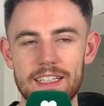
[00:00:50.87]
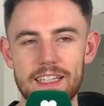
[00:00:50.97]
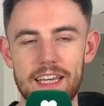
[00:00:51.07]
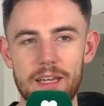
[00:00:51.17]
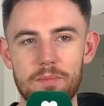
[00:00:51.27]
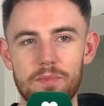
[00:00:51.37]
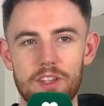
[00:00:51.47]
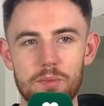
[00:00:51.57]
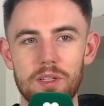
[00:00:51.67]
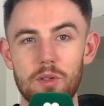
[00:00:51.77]
Um,
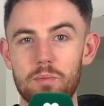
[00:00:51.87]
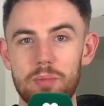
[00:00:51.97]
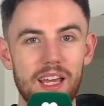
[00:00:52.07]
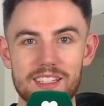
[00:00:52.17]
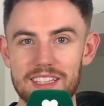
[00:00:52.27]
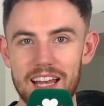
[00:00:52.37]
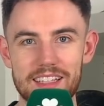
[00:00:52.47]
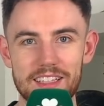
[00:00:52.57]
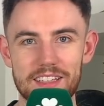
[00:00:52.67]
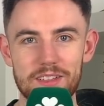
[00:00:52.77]
it's been pretty
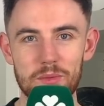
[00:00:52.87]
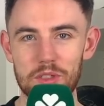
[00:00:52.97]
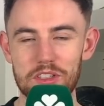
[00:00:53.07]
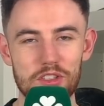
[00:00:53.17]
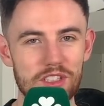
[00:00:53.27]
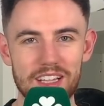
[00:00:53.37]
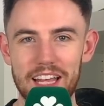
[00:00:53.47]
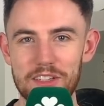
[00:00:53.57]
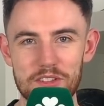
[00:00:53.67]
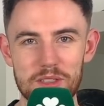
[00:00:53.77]
static, but it's just a
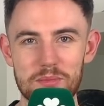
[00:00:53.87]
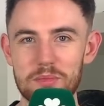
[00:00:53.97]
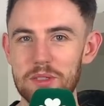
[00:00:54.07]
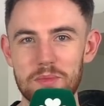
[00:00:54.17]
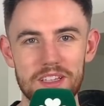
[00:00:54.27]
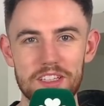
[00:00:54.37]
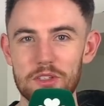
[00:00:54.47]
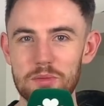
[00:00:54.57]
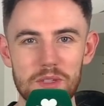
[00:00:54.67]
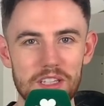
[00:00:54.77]
live stream. It's mainly
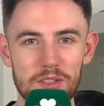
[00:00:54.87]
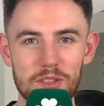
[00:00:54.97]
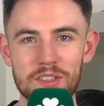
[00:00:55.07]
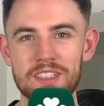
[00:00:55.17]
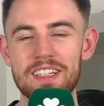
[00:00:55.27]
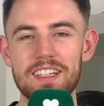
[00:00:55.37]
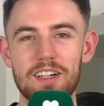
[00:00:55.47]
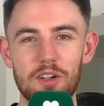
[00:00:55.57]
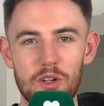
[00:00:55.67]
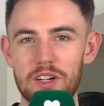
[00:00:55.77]
just me talking
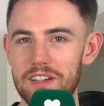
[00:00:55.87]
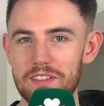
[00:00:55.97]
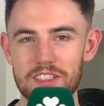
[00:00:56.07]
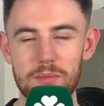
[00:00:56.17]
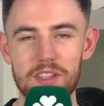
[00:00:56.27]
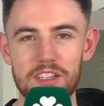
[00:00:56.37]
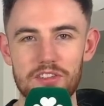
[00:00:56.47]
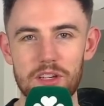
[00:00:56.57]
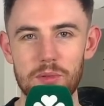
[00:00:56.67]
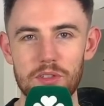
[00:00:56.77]
or some of the
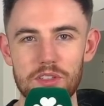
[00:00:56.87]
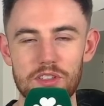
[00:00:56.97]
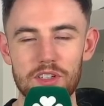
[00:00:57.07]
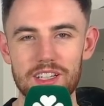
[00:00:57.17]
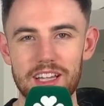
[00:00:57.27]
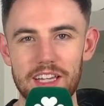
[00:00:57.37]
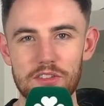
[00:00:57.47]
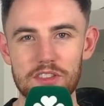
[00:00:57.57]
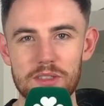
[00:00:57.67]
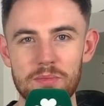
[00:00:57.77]
contributors on a live
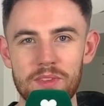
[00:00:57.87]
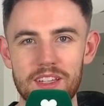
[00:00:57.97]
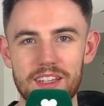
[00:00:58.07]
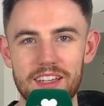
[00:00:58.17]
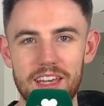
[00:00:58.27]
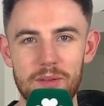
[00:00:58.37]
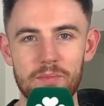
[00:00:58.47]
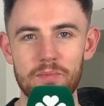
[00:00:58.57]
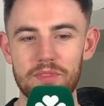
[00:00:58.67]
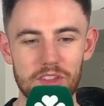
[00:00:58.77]
stream,
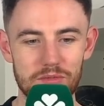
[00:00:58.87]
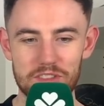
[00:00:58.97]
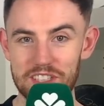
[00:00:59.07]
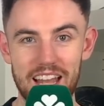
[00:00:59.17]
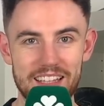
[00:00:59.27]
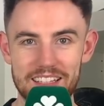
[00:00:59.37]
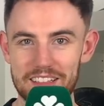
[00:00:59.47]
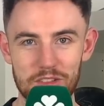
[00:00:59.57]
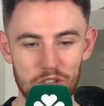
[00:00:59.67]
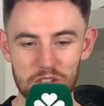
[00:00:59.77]
um,
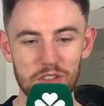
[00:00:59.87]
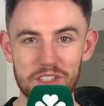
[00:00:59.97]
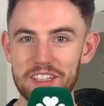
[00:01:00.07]
static, just looking at